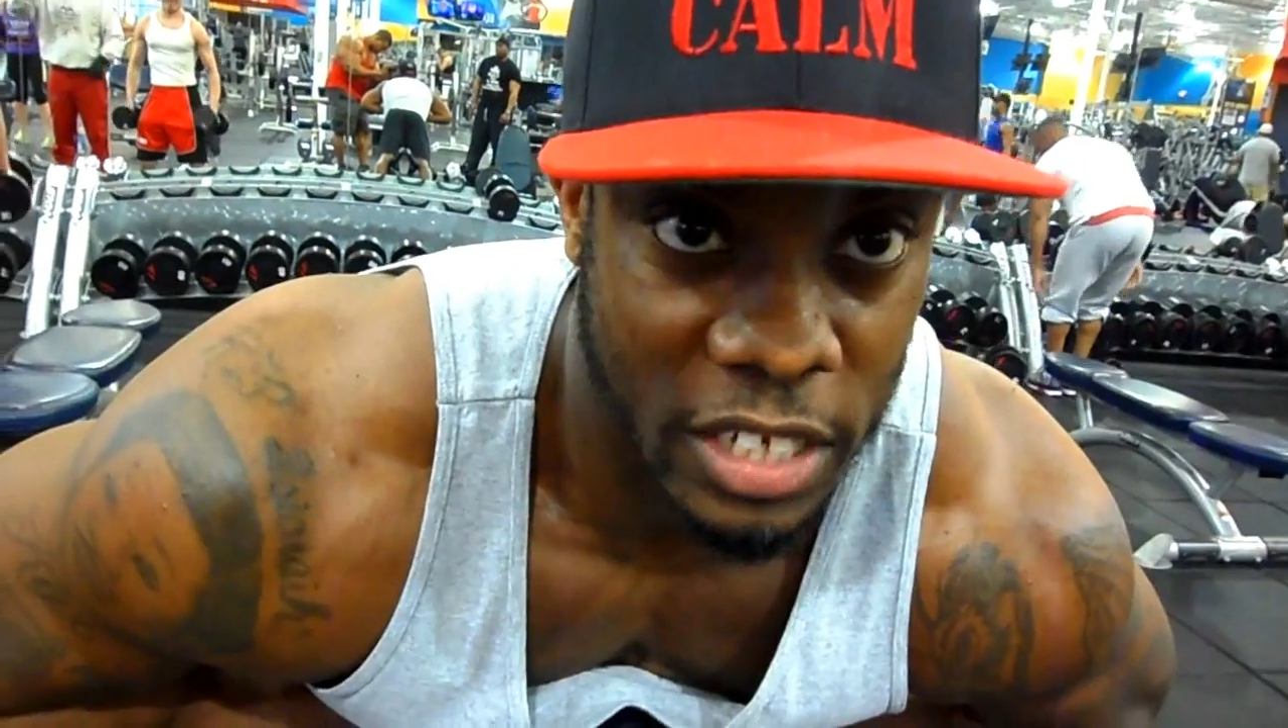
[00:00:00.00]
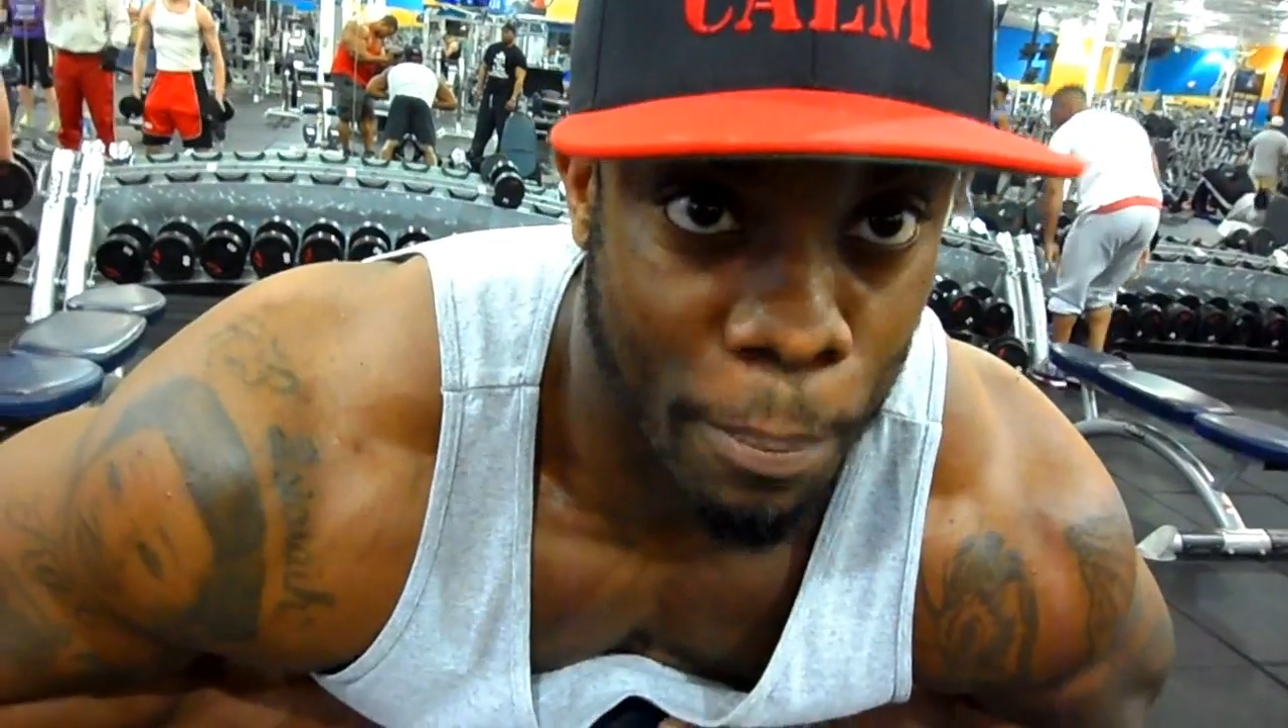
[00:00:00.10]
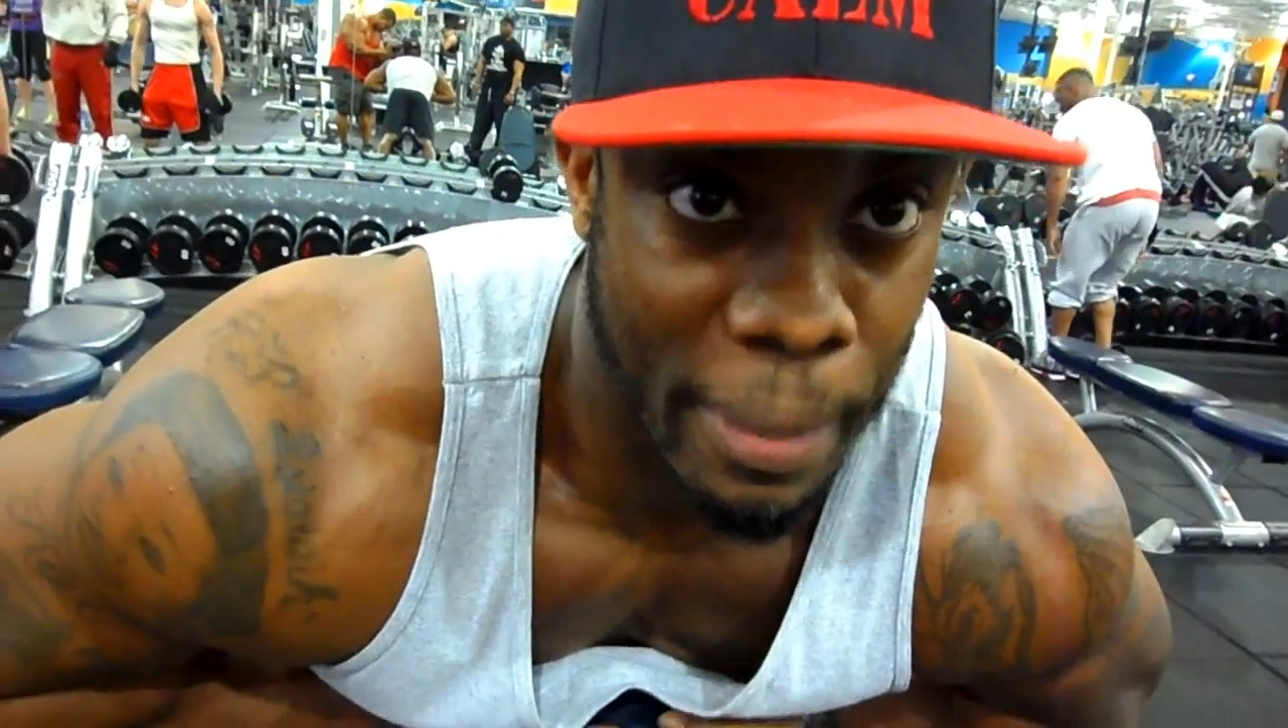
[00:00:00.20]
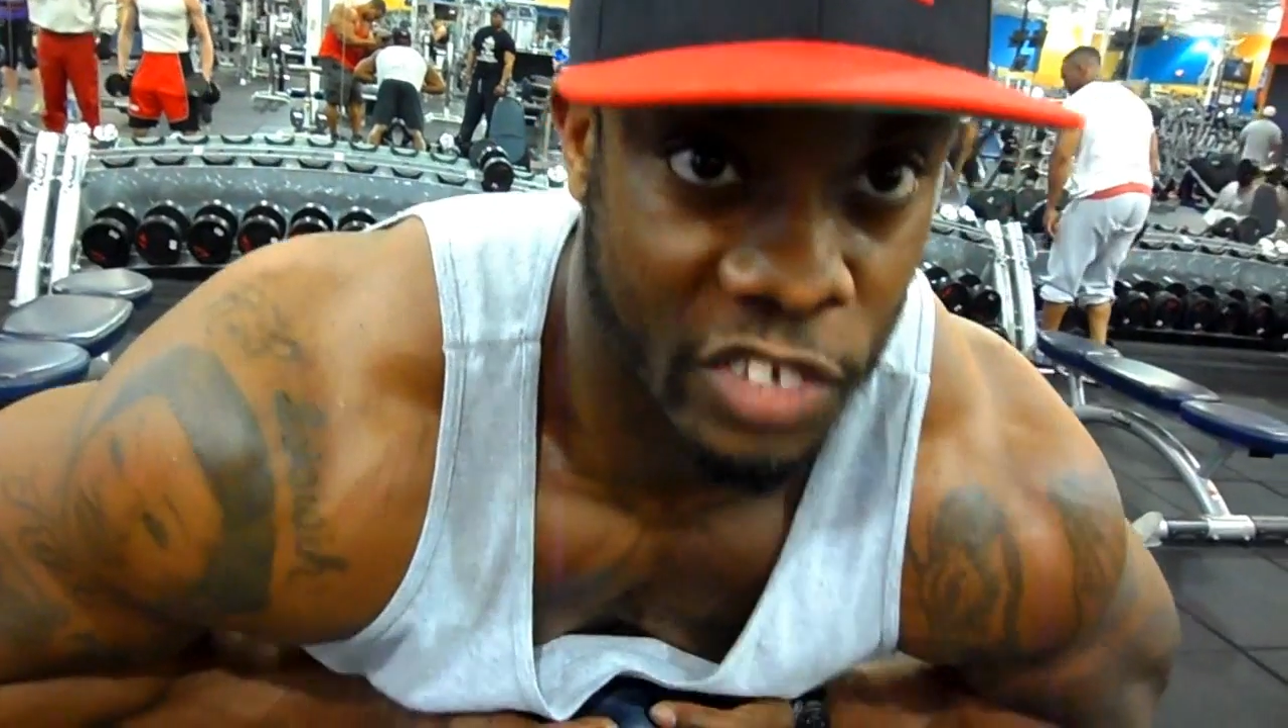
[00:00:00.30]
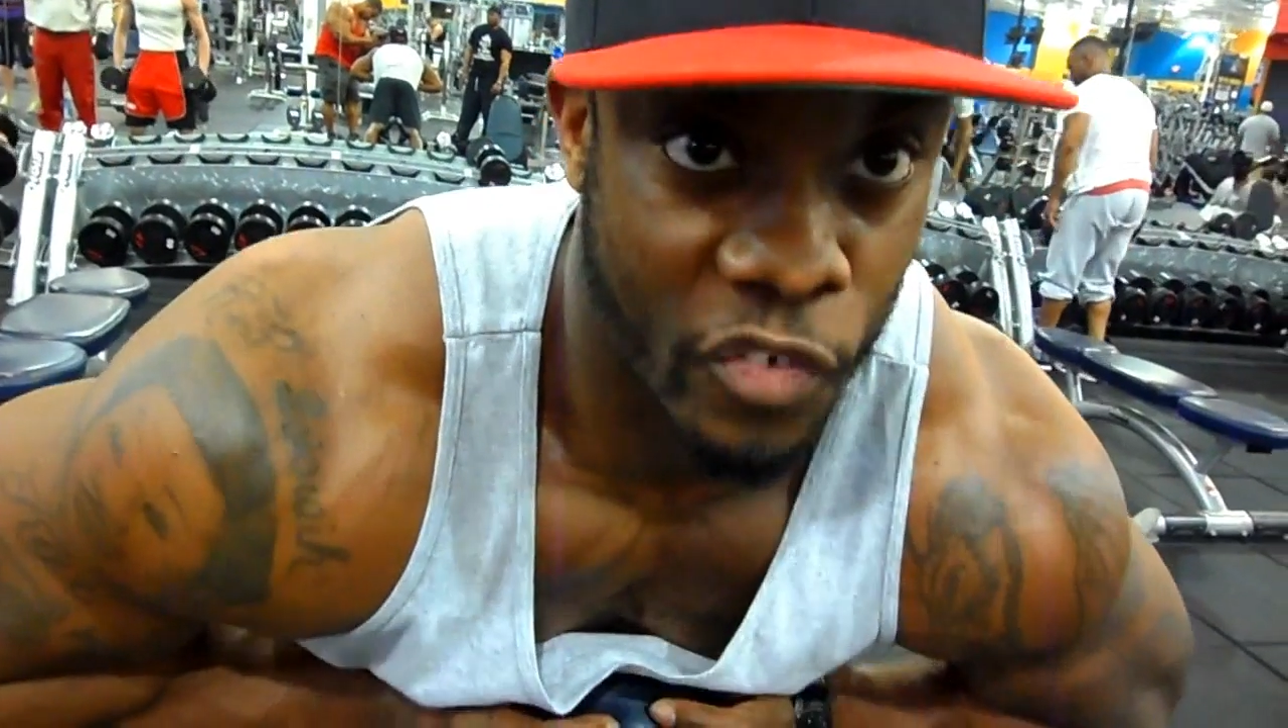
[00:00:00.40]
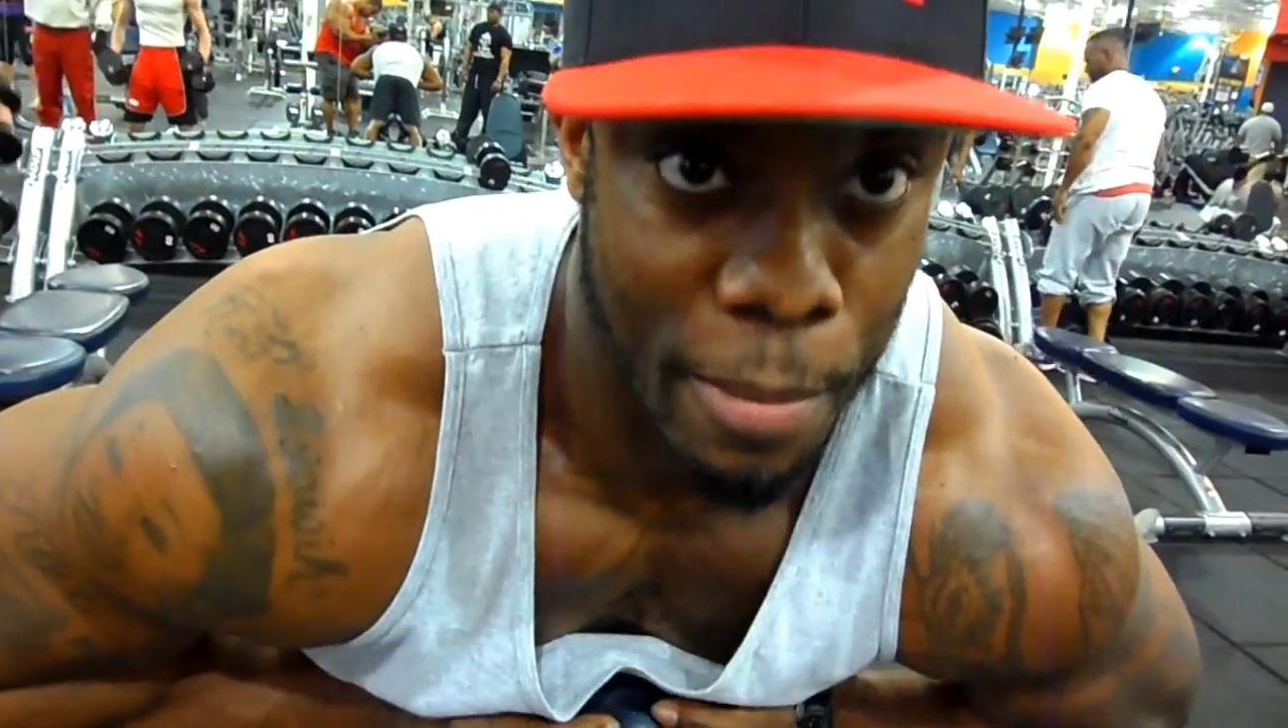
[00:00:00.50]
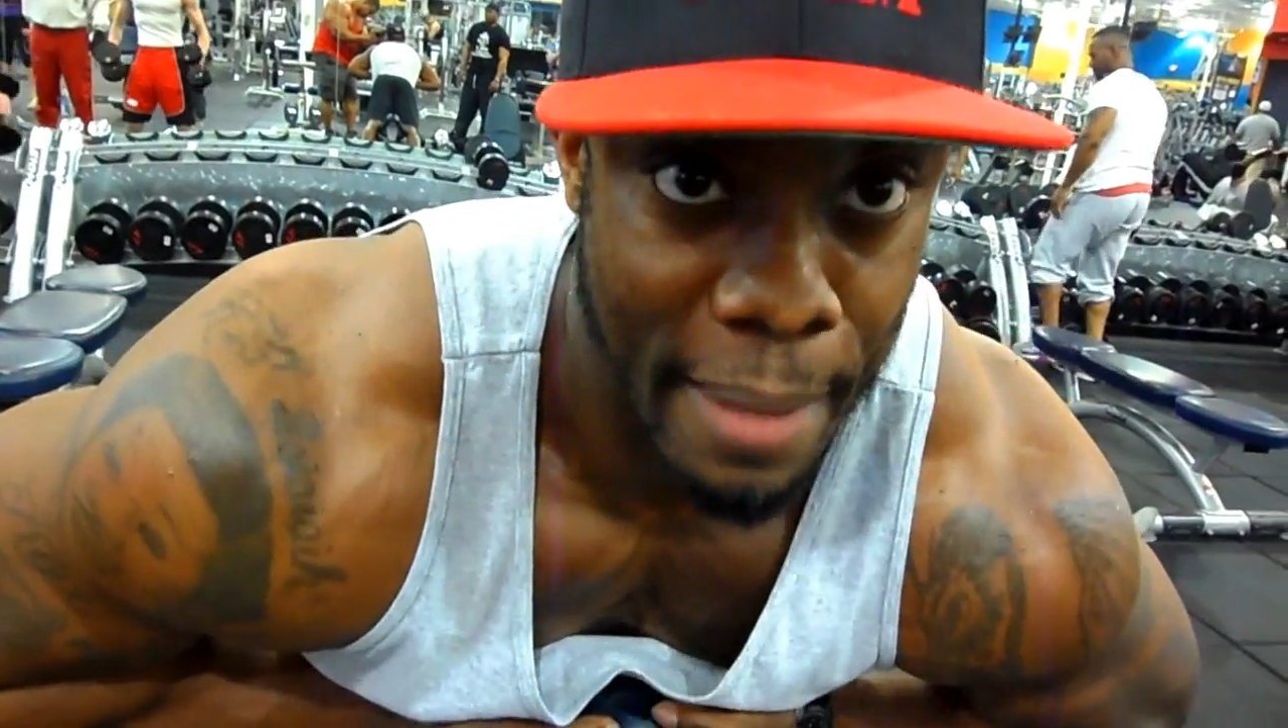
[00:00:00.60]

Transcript: the bench for your